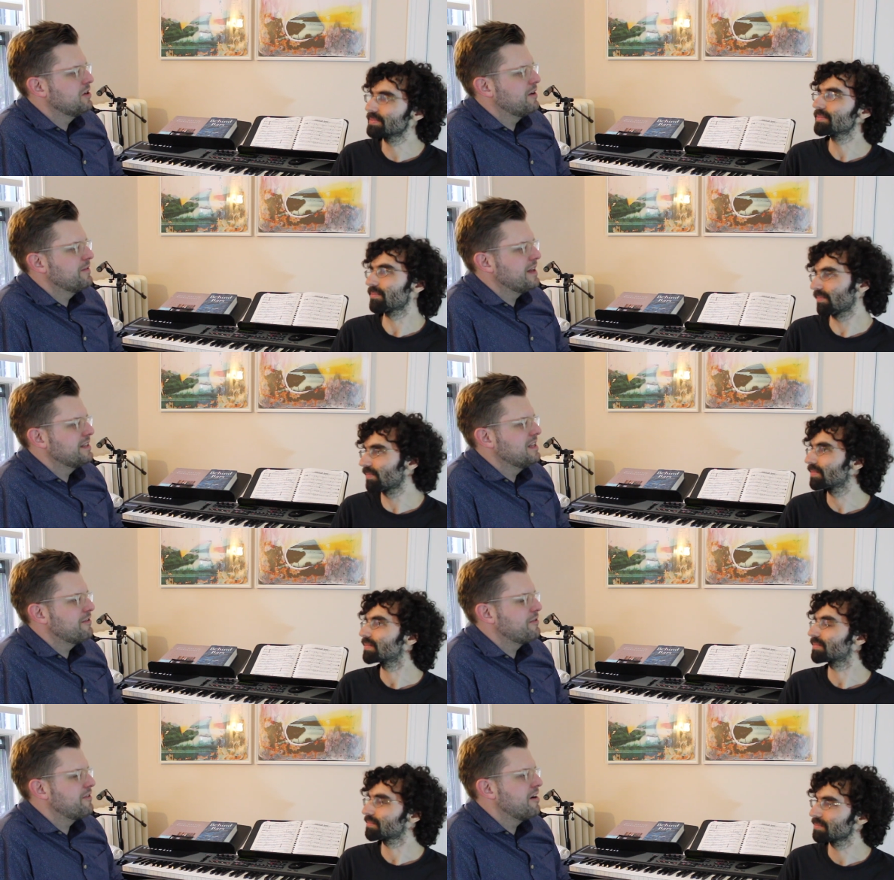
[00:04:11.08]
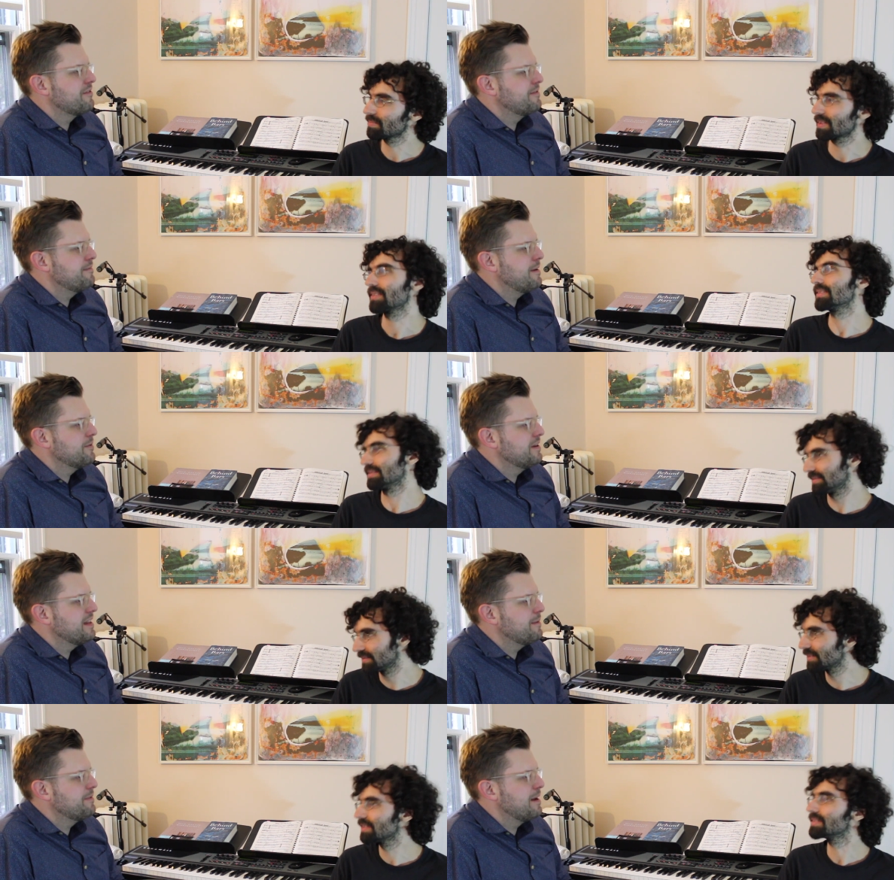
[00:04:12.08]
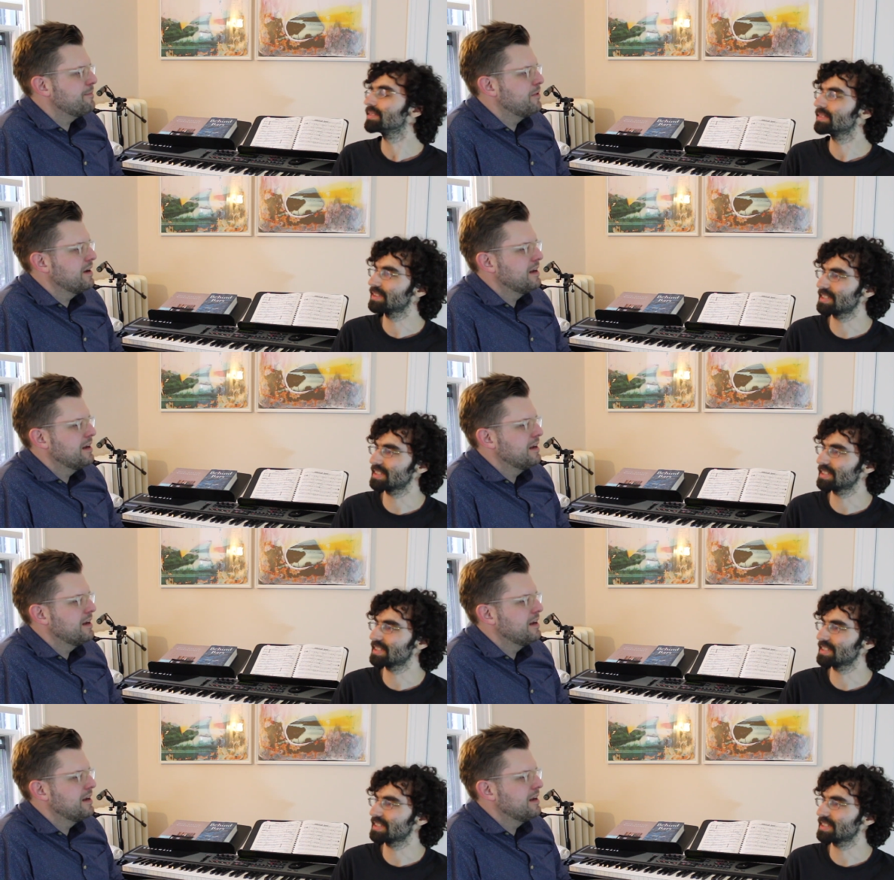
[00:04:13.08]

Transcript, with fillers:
Speaker 1: so um, it's never far from my memory that that point.